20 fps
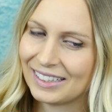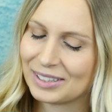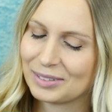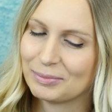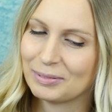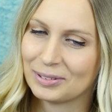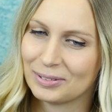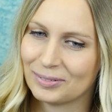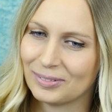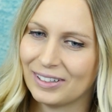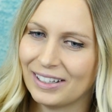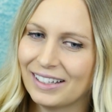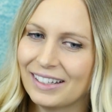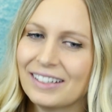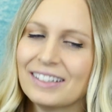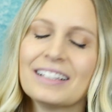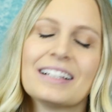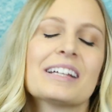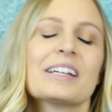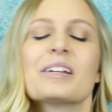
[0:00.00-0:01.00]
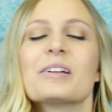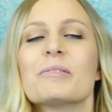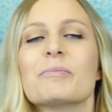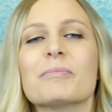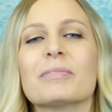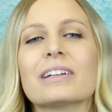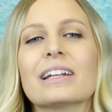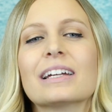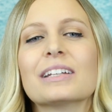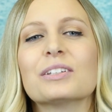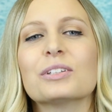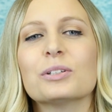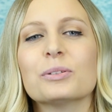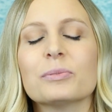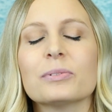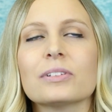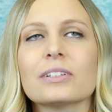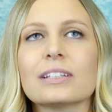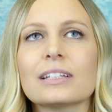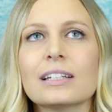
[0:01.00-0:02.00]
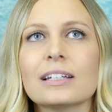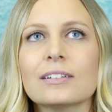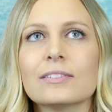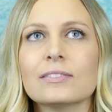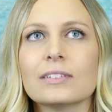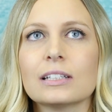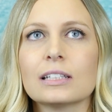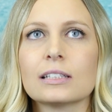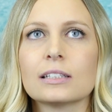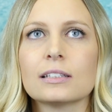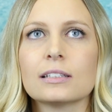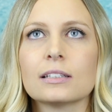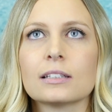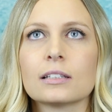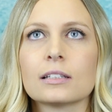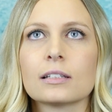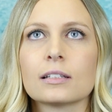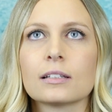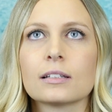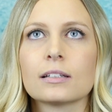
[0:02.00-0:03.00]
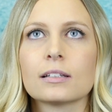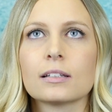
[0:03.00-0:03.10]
it's been a while, but I do believe in